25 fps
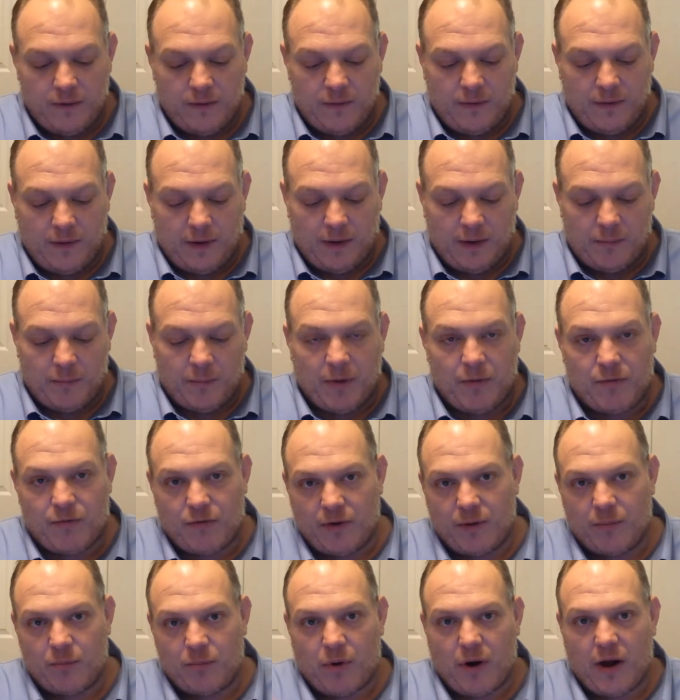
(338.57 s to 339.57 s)
My
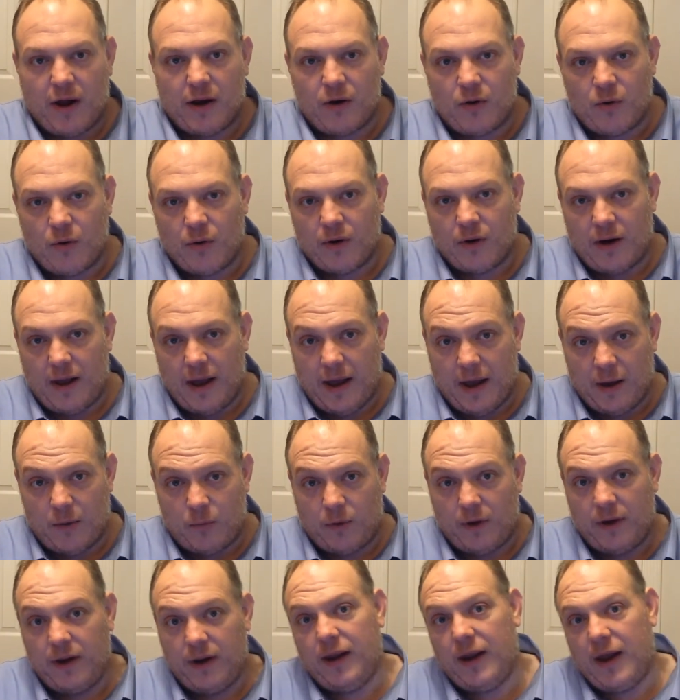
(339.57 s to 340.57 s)
friend Brad Gordon had
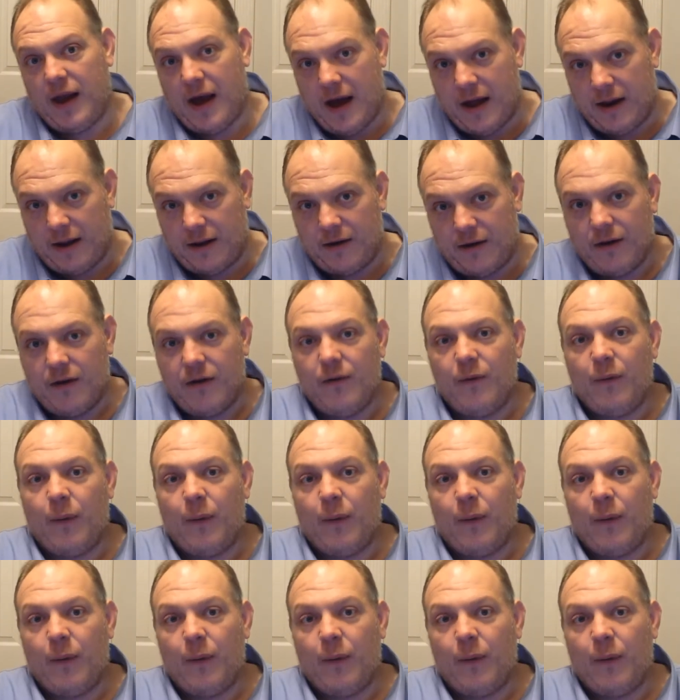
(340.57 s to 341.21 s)
one. He had it.